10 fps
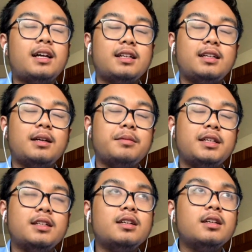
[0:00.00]
and the I
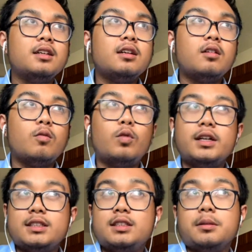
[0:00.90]
mean, what
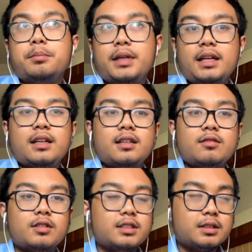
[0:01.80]
is to be,
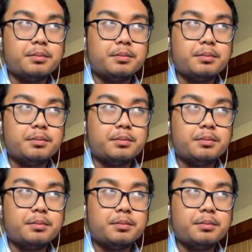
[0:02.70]
what is to